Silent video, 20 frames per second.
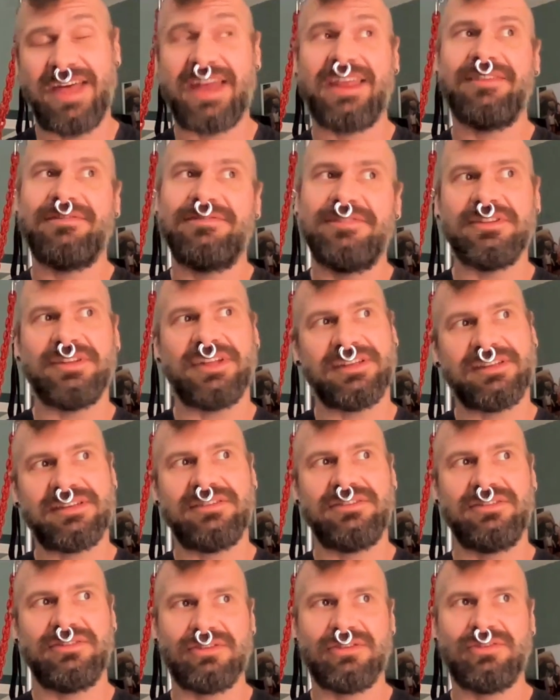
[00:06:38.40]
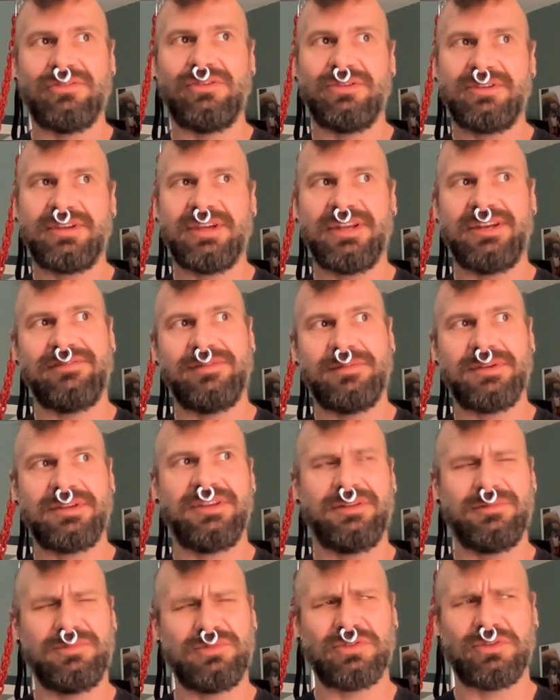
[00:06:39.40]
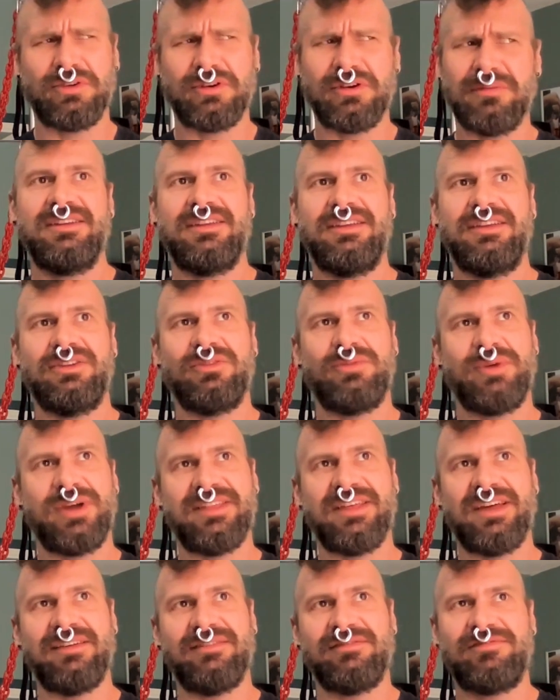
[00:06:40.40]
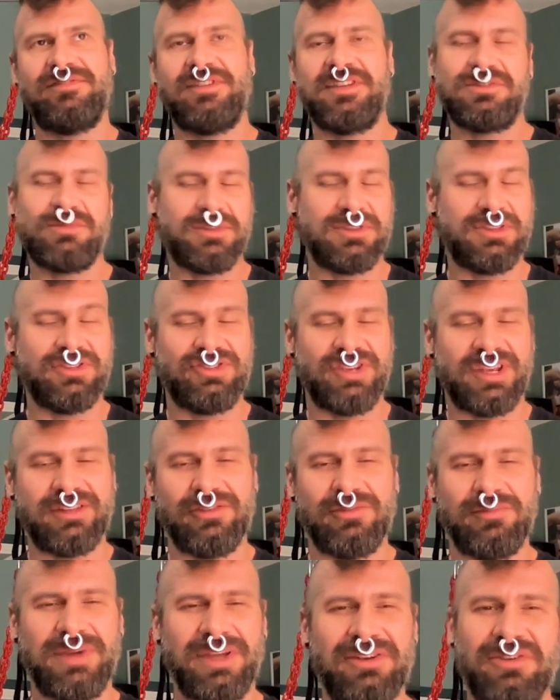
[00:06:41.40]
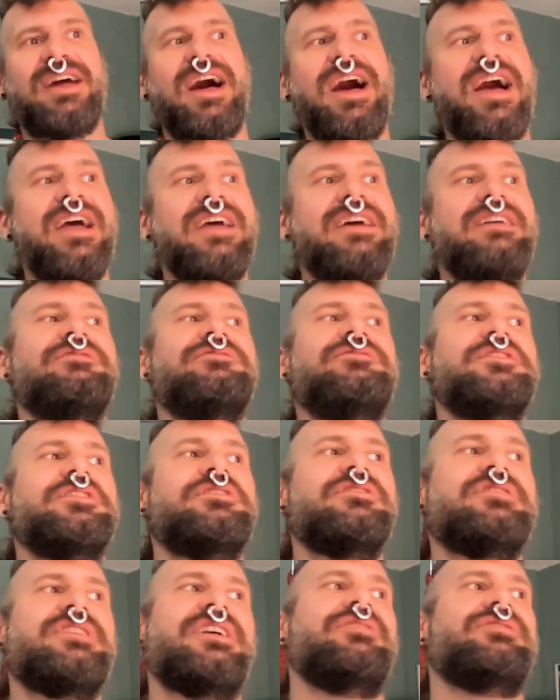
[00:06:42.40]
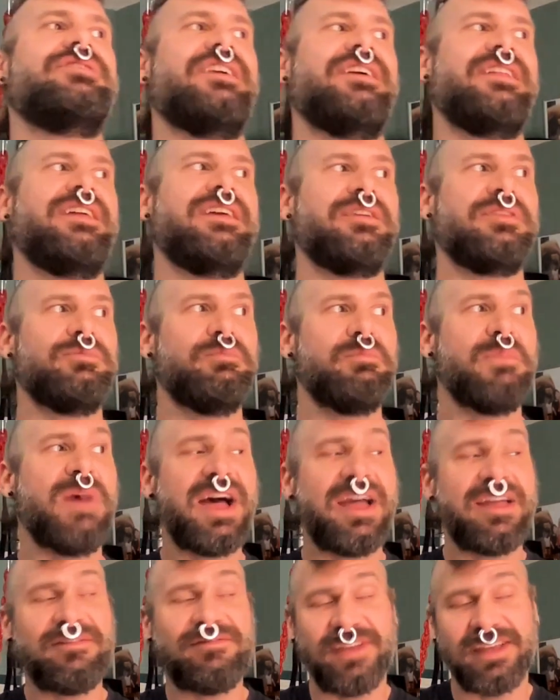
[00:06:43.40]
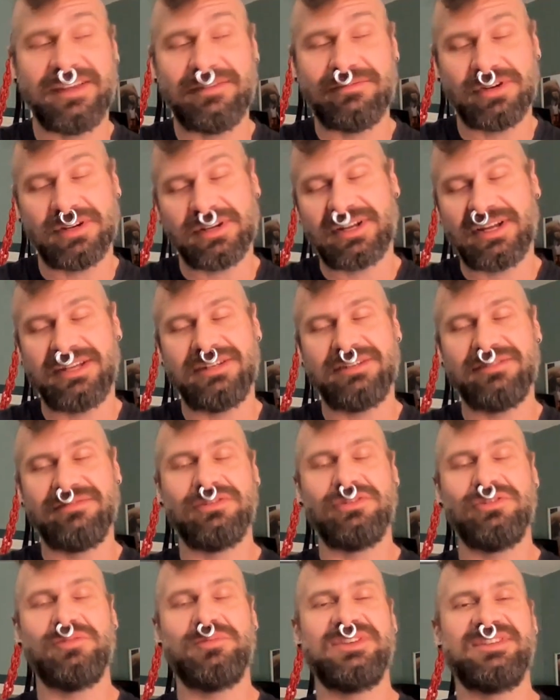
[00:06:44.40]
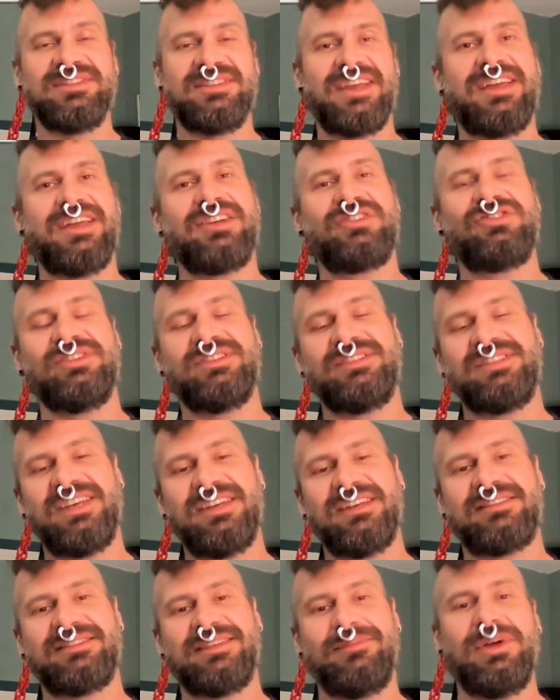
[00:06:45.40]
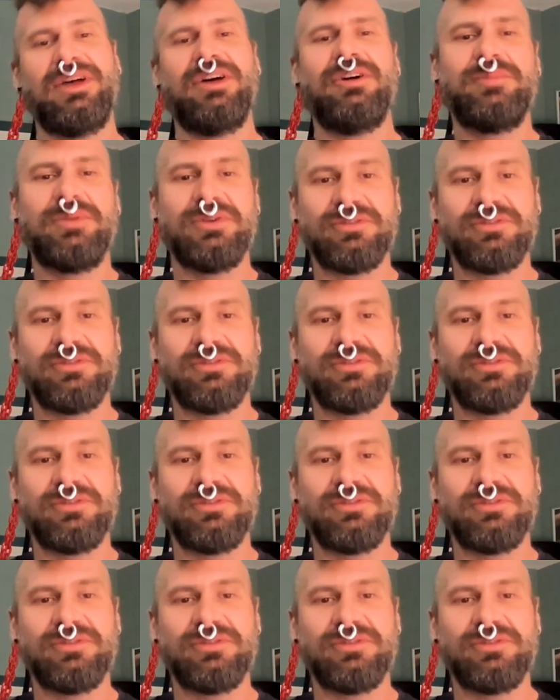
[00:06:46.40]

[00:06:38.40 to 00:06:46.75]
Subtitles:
I feel like your hole kind of can absorb in a way that fits with the J-Lube better. I have figured out that like my favorite kind of lube is I actually take some elbow